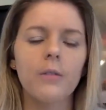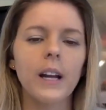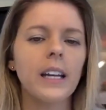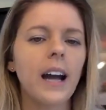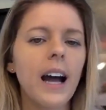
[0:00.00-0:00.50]

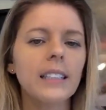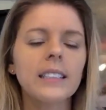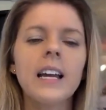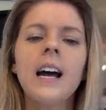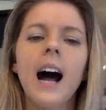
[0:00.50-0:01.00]
rate
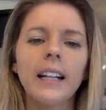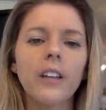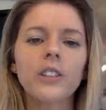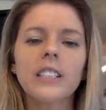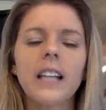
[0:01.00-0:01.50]
cuts.
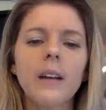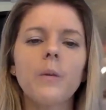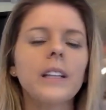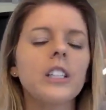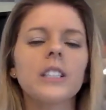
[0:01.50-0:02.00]
Another slight
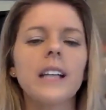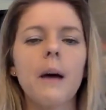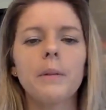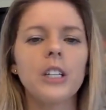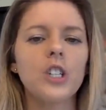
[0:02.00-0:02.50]
one that just
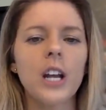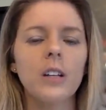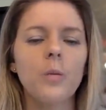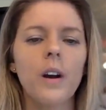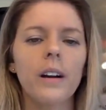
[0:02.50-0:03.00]
happened in
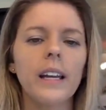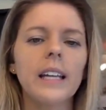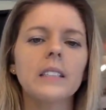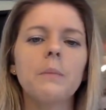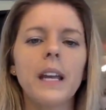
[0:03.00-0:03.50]
January.
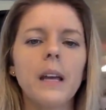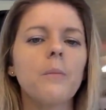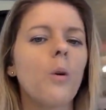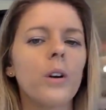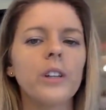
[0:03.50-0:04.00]
It's
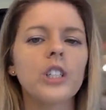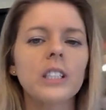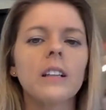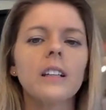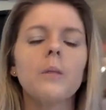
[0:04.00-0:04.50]
making borrowing
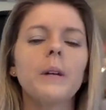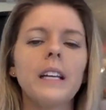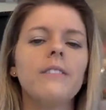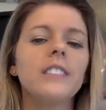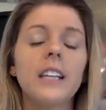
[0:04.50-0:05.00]
just a little bit
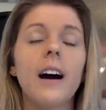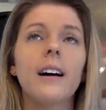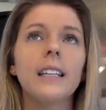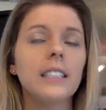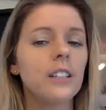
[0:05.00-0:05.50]

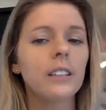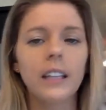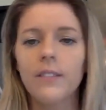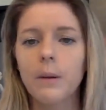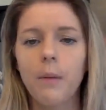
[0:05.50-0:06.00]
easier
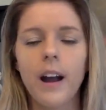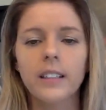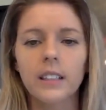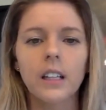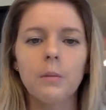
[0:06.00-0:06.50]
and giving
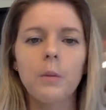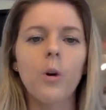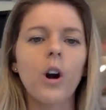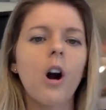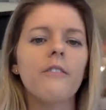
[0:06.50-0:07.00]
buyers a little bit
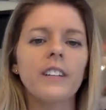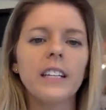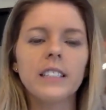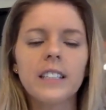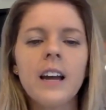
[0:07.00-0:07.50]
more
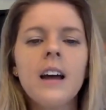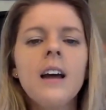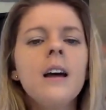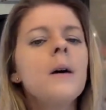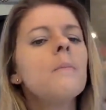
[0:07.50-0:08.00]
confidence.
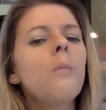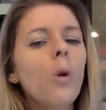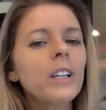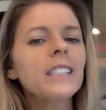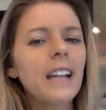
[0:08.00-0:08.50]

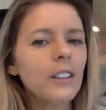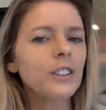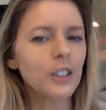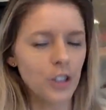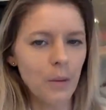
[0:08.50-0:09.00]
More
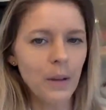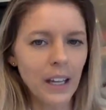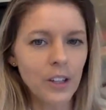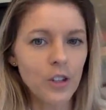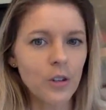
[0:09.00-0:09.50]
sellers are jumping
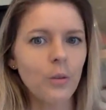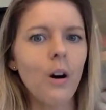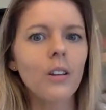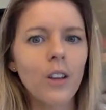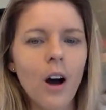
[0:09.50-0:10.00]
into
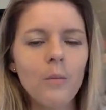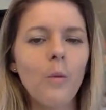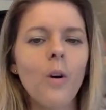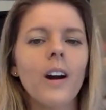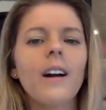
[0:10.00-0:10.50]
a lot
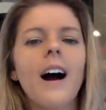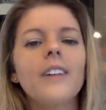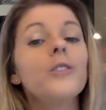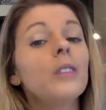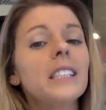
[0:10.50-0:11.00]
more.
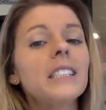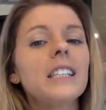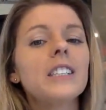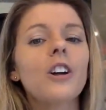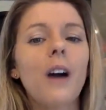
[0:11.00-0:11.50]
New
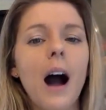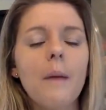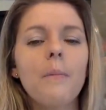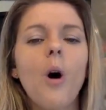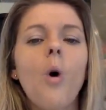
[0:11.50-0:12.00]
listings are
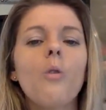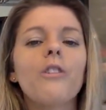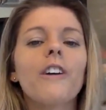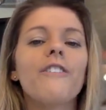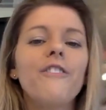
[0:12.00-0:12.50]
up
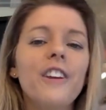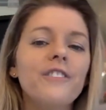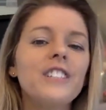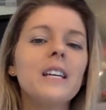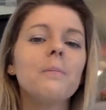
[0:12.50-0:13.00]
over
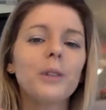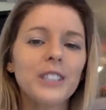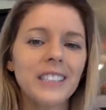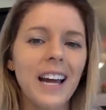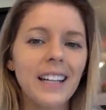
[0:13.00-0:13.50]

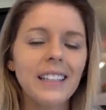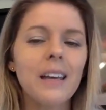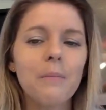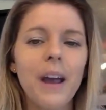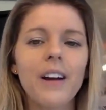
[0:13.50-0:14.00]
50%
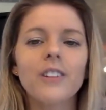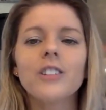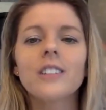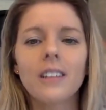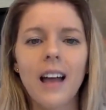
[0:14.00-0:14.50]

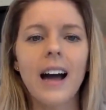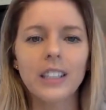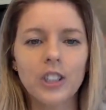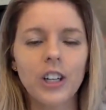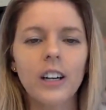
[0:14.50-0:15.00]
compared to
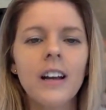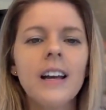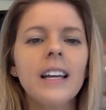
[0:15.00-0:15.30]
last year.